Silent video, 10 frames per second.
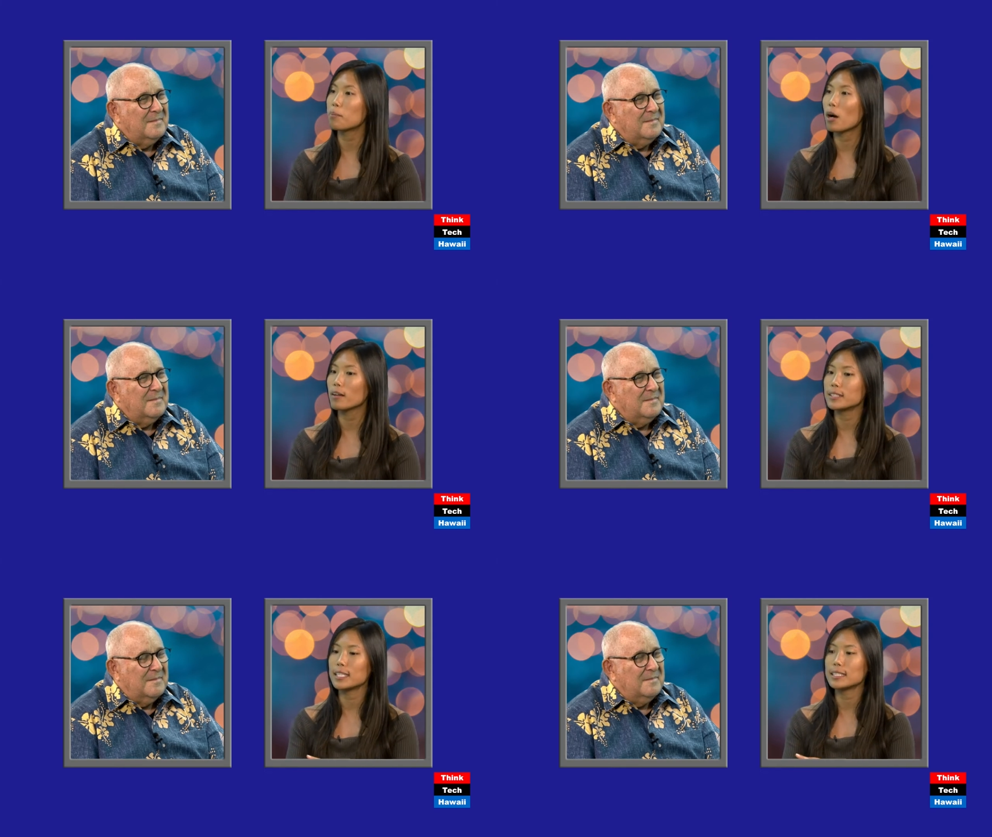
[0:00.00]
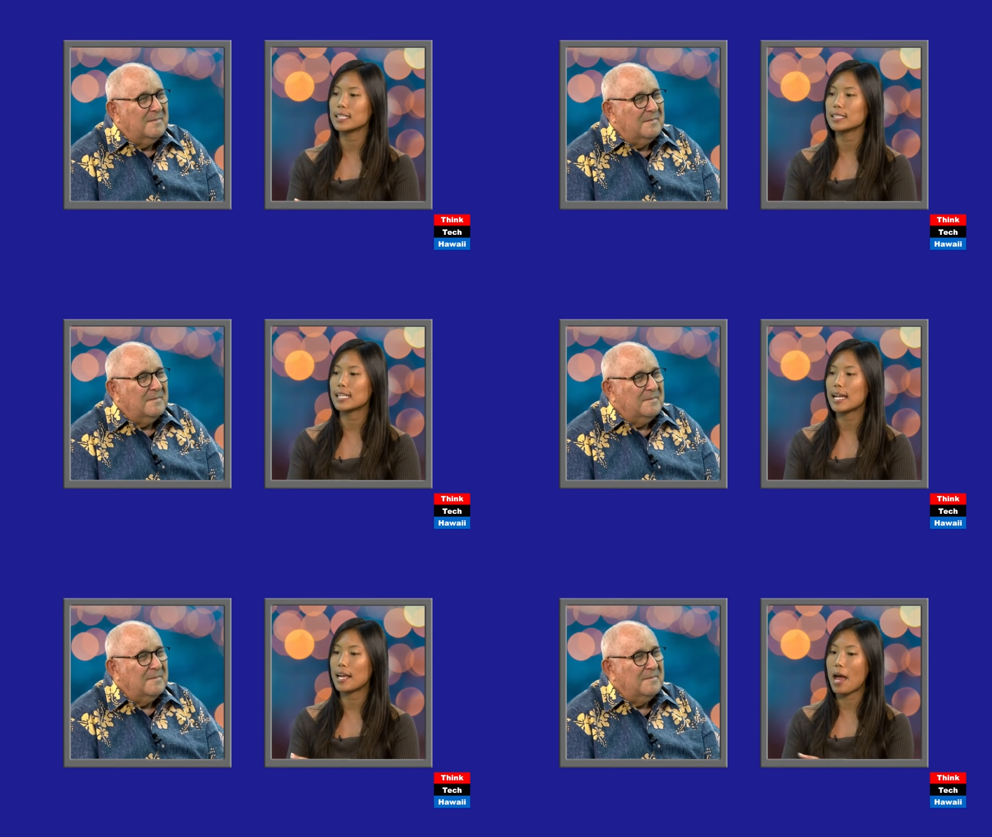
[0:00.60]
Speaker 1: in politics is
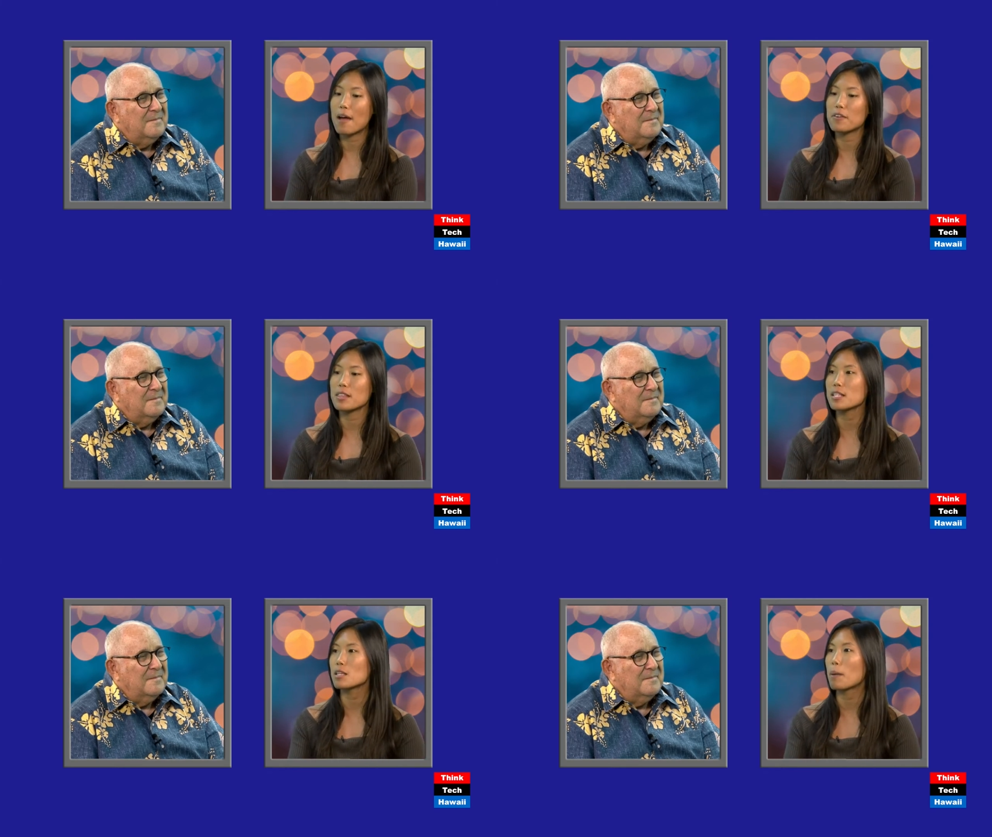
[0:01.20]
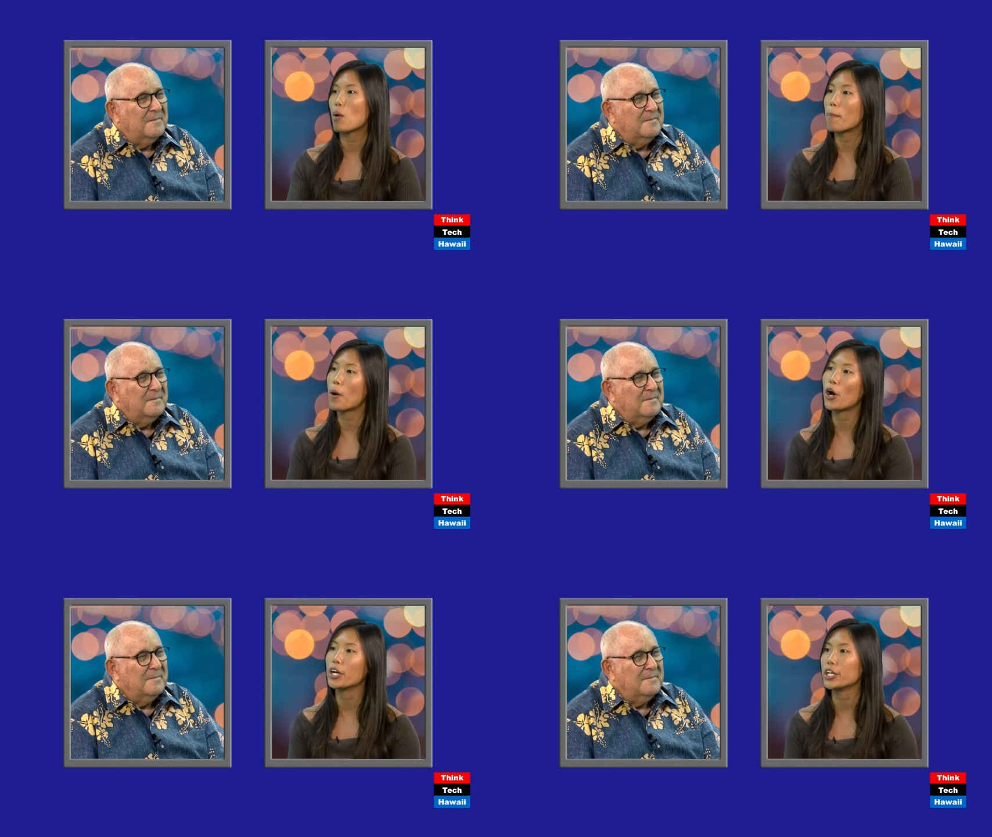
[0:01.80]
that it, everything's about what
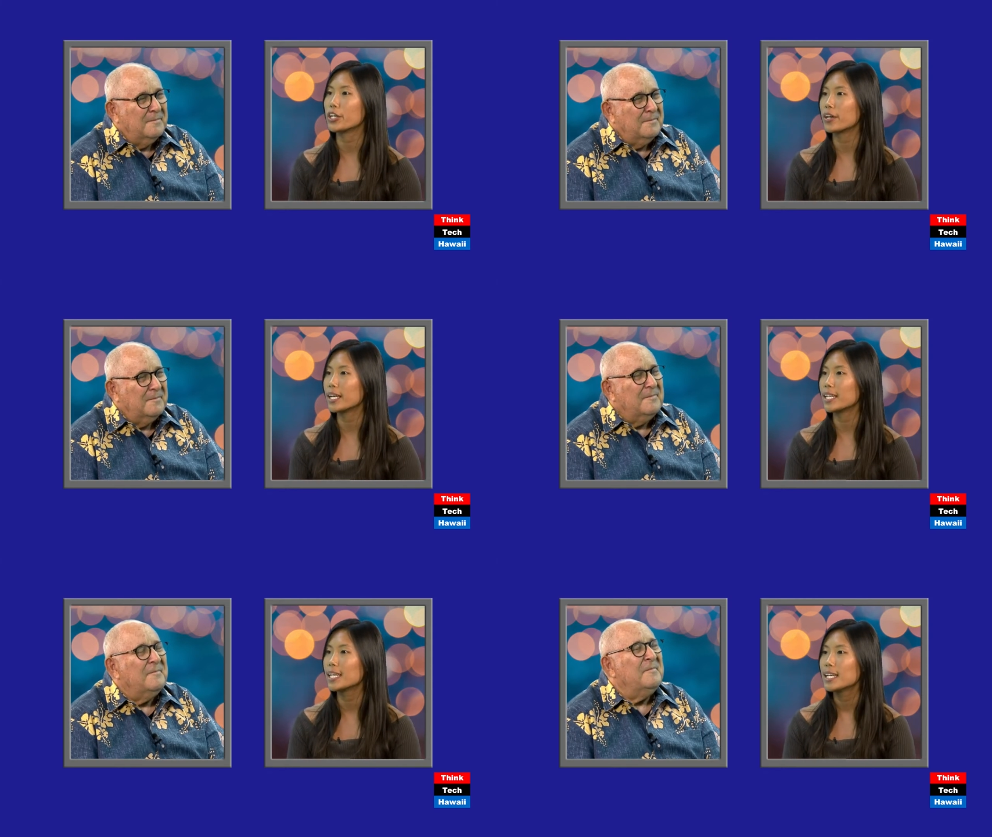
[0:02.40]
party you're in.